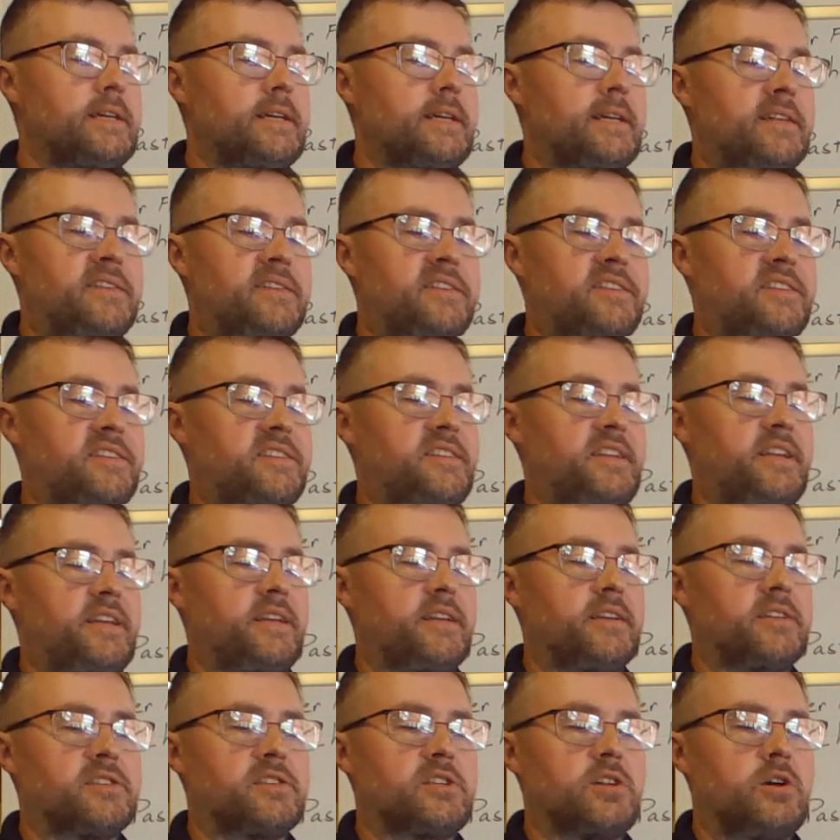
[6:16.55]
Its
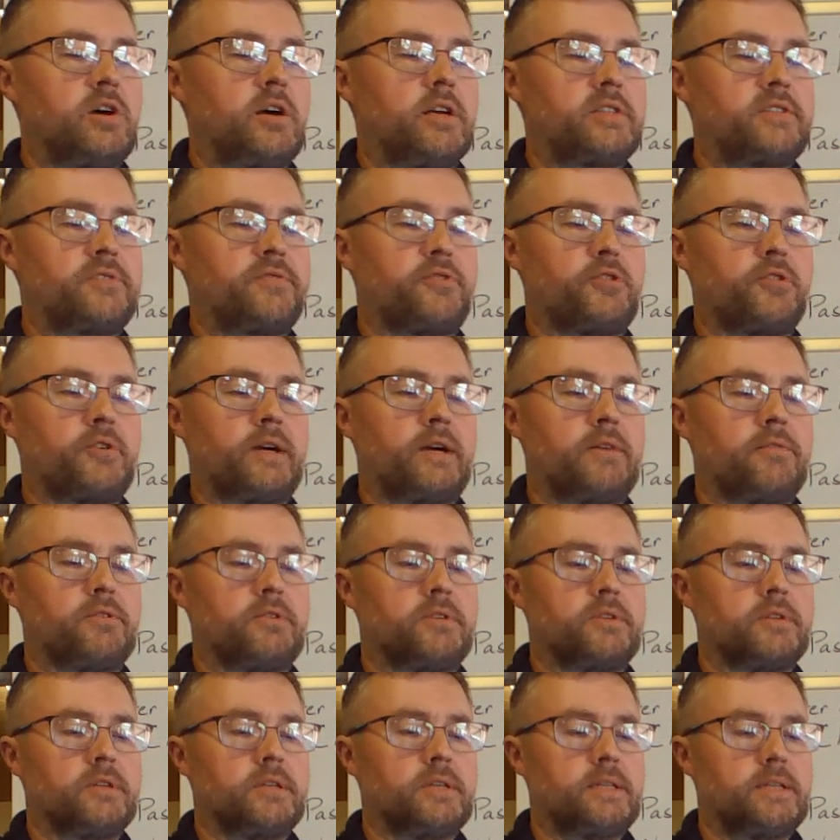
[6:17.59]
sting is lost
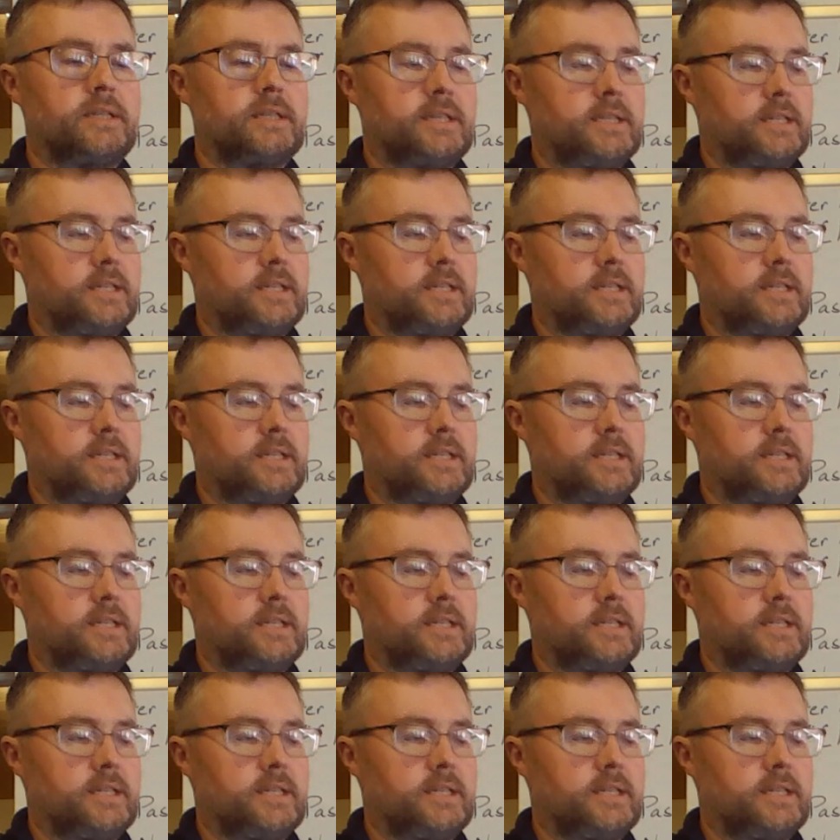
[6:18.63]
forever.